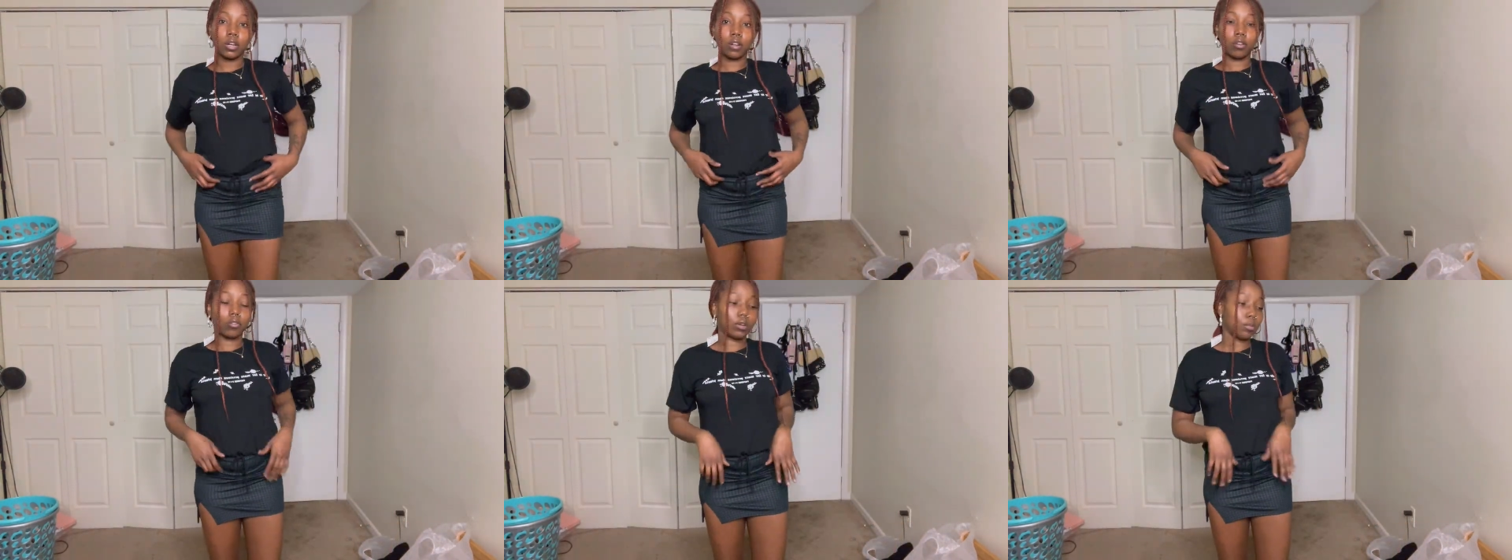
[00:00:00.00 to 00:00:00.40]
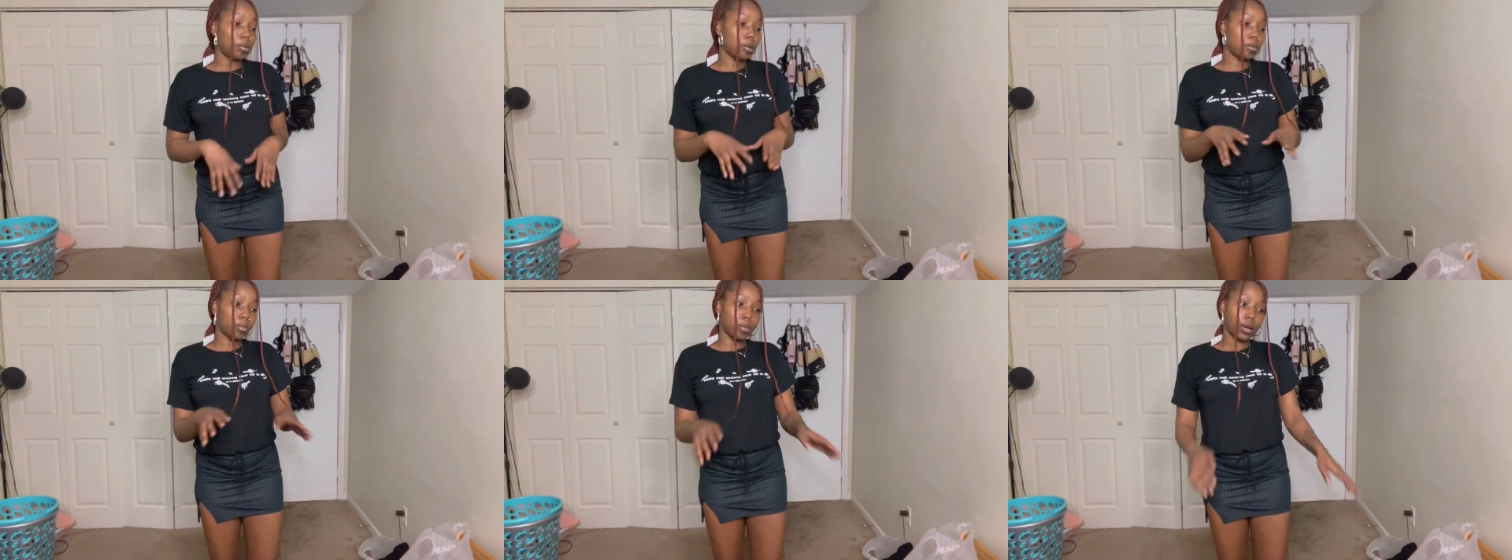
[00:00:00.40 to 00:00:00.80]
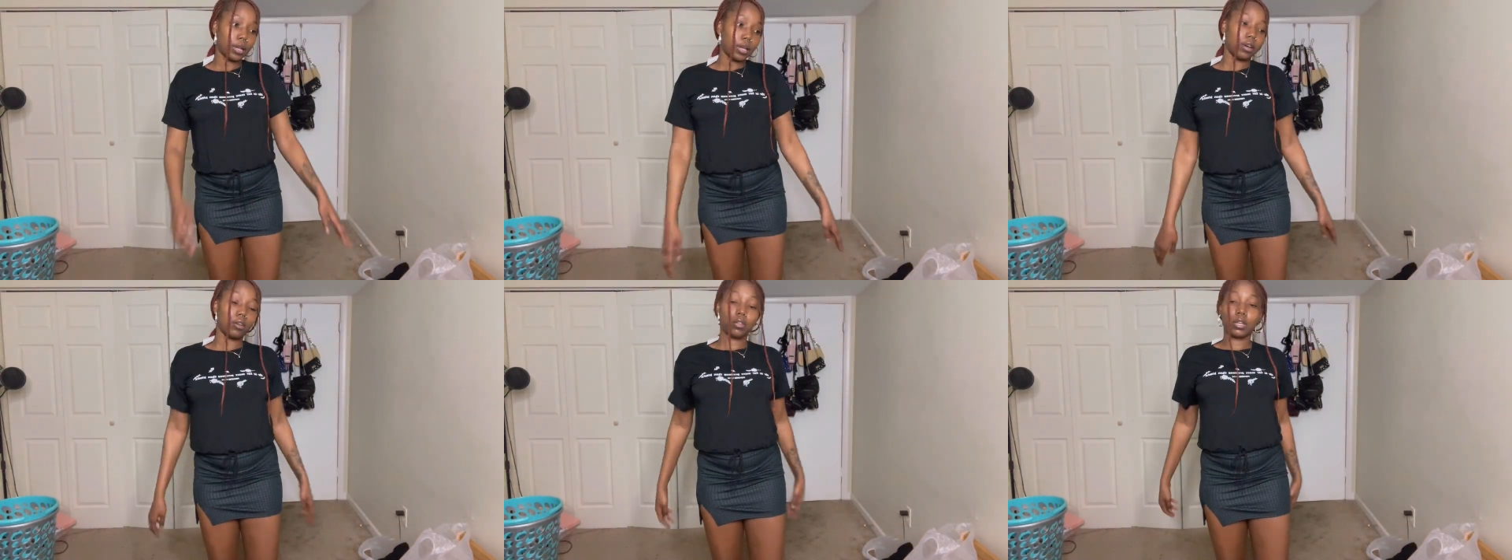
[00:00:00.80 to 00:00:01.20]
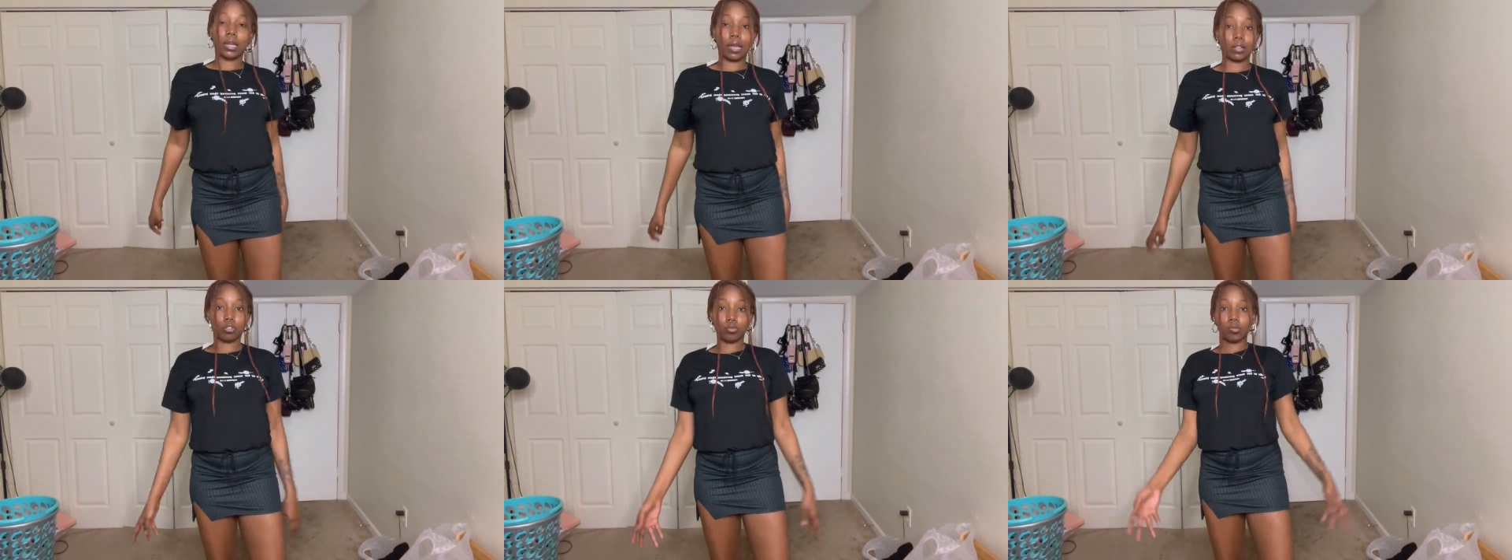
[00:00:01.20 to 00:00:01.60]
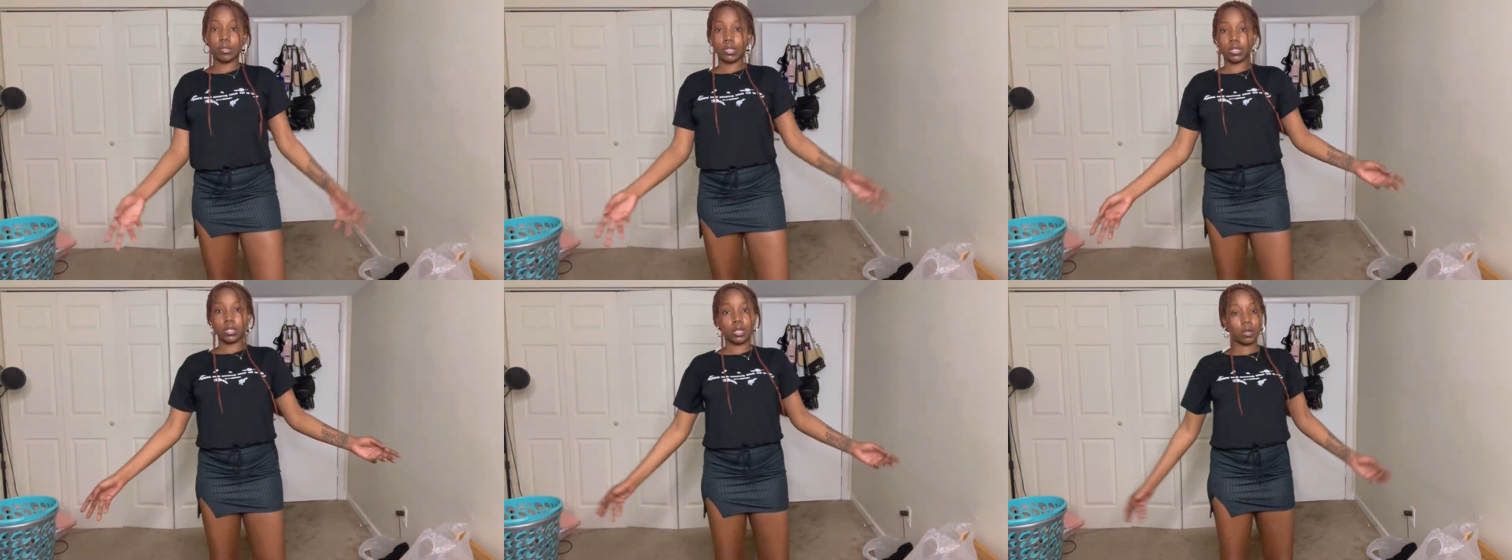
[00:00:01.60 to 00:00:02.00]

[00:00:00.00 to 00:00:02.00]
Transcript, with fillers: on, the people probably gonna look at you, but